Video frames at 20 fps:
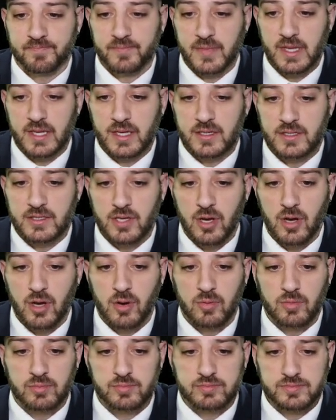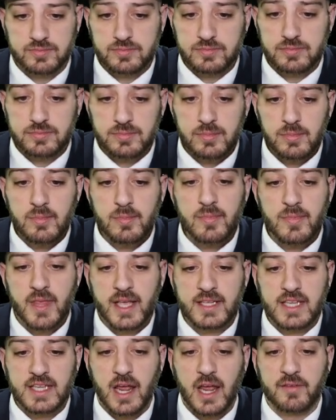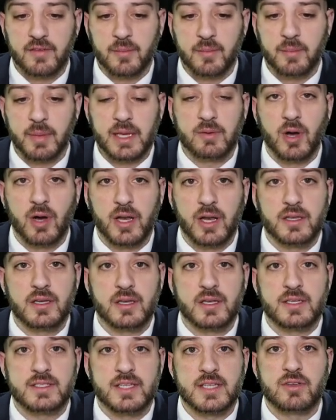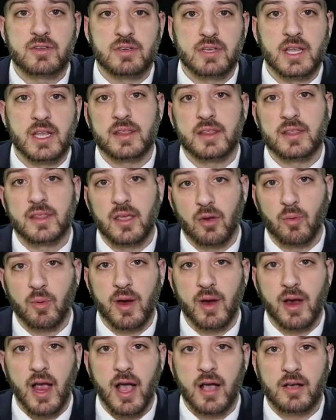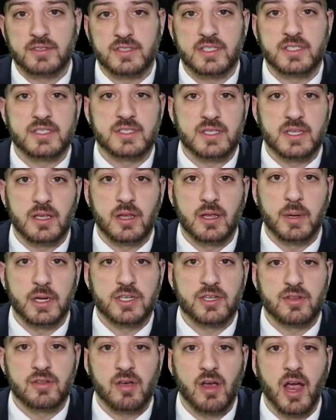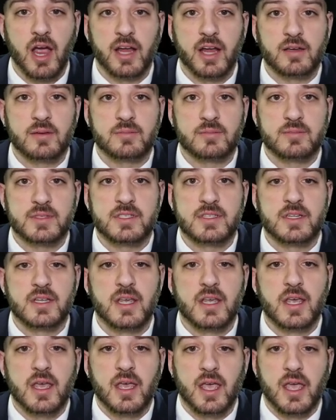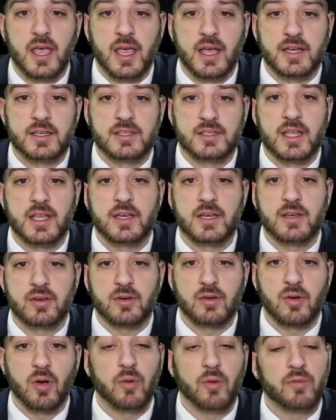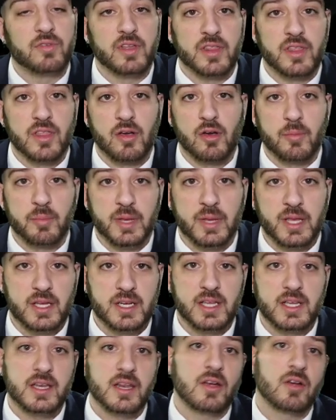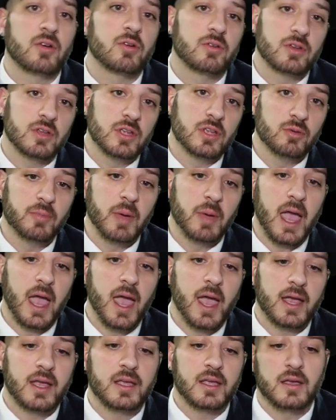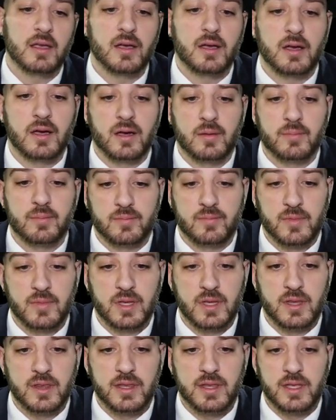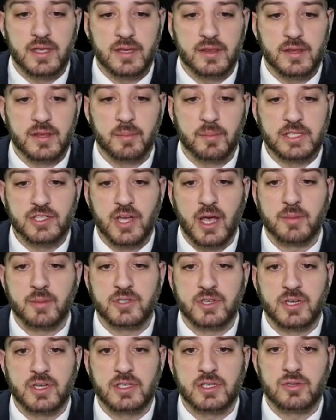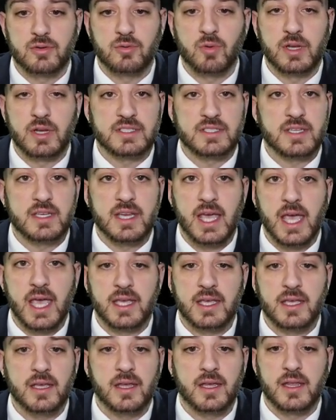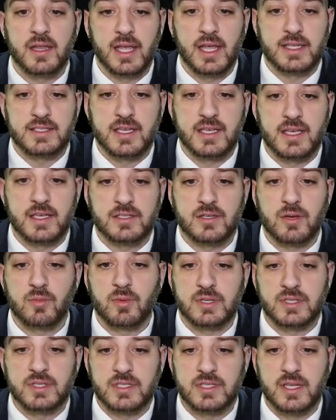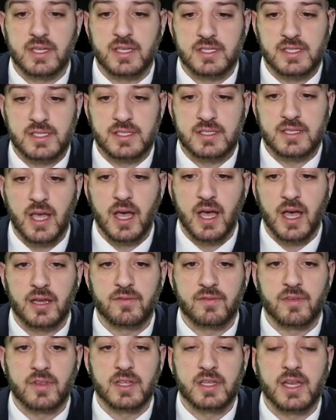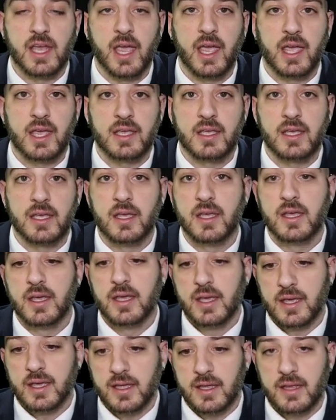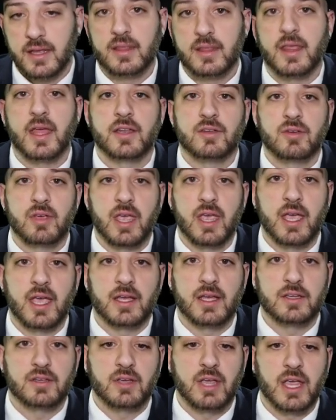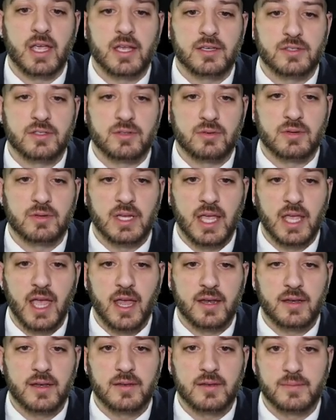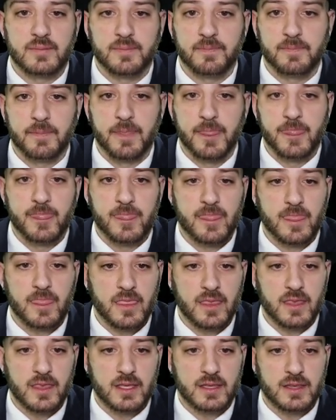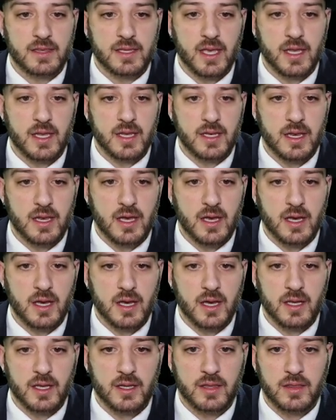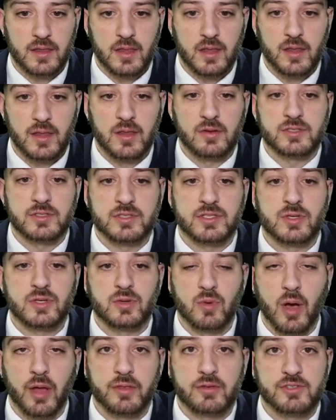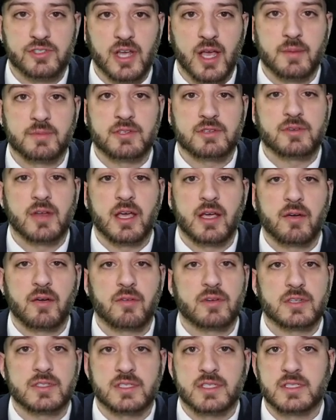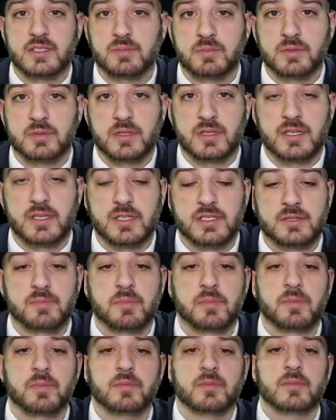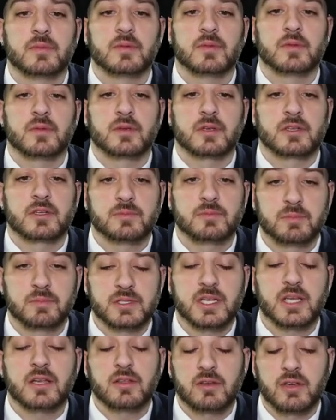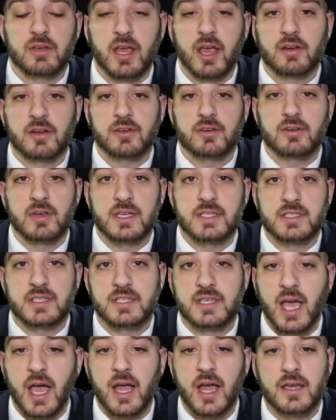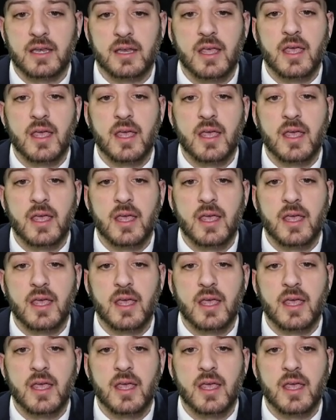So that's kind of a big one, because then you can hit their warehouse and steal a bunch of their items and hinder, hopefully, their ability to hurt you back. The big jobs you can do once a day, and that's it. So once this is done day, then you can't do it again. Then there's 2 other jobs that are not covered, because this particular character is a Don.